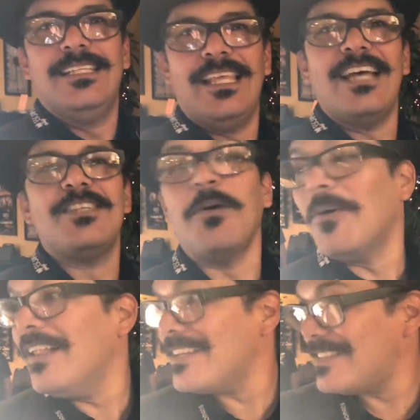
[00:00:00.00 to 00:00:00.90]
Yes, but
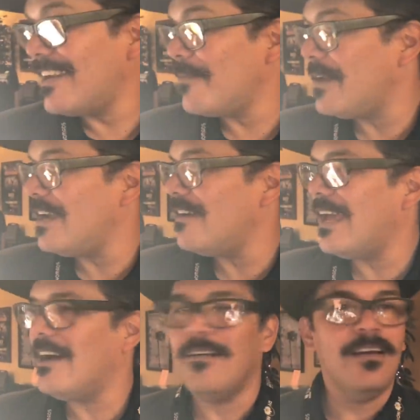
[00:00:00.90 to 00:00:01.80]
we're all excited to be here
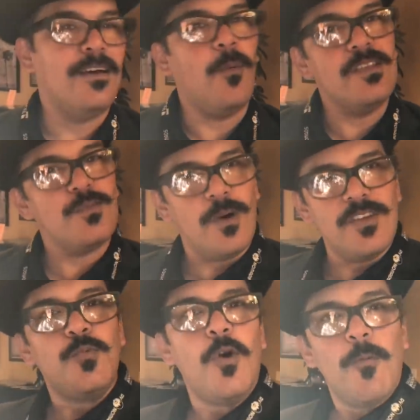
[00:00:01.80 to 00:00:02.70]
now. One's,
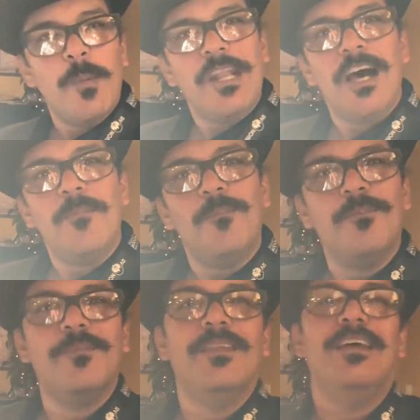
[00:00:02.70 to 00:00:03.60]
one's warming up,
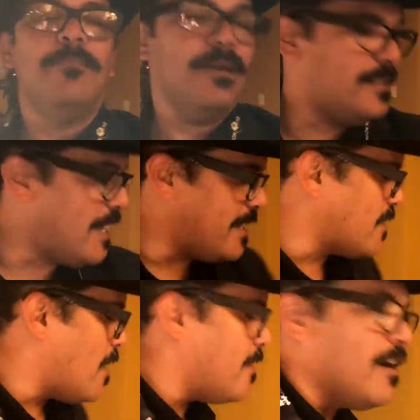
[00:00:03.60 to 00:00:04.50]
but Nutty is
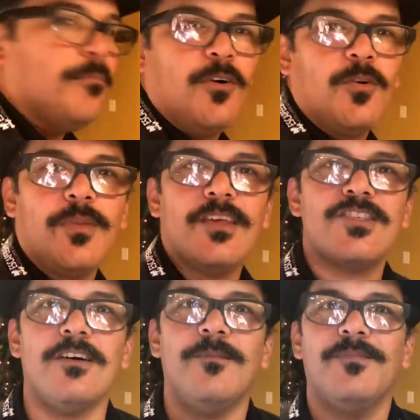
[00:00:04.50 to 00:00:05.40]
already on board with us,
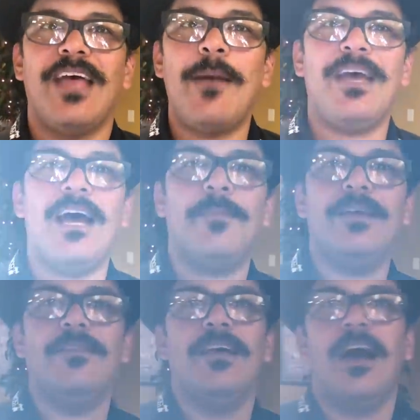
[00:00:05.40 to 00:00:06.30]
so happy, happy.